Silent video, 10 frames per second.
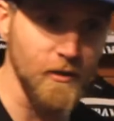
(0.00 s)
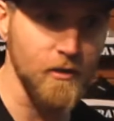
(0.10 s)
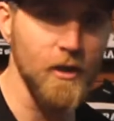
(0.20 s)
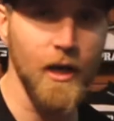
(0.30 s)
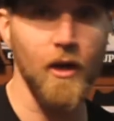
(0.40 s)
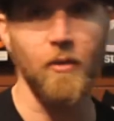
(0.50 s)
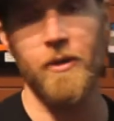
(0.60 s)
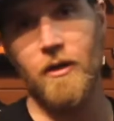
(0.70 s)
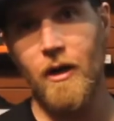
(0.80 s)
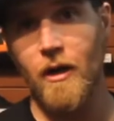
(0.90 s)
that's going to help
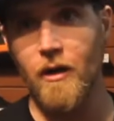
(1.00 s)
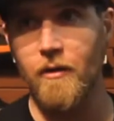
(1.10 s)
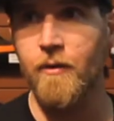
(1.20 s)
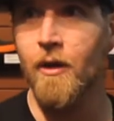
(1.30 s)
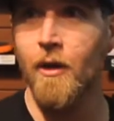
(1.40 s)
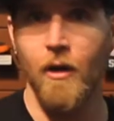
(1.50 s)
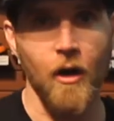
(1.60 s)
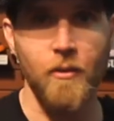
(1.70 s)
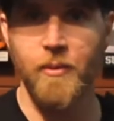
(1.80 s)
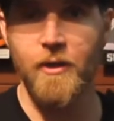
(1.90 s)
me carve
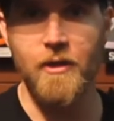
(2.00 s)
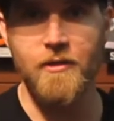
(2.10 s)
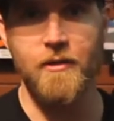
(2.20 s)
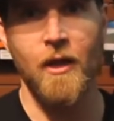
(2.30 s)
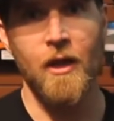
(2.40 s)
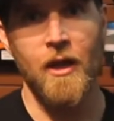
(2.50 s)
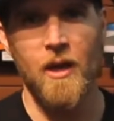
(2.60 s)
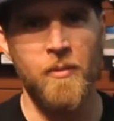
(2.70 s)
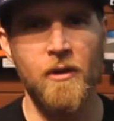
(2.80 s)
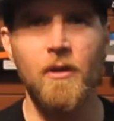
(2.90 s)
on piece
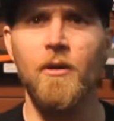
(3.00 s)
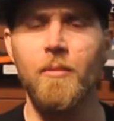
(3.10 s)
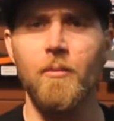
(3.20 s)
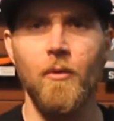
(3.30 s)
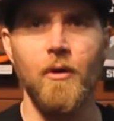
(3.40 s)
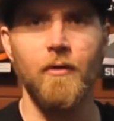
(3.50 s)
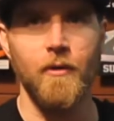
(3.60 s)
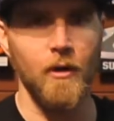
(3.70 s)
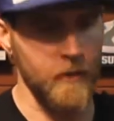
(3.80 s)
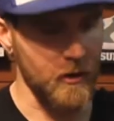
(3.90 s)
and be a little bit more of
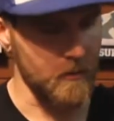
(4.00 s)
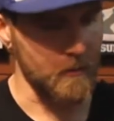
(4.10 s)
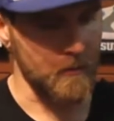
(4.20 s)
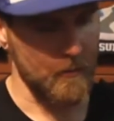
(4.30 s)
an all-mountain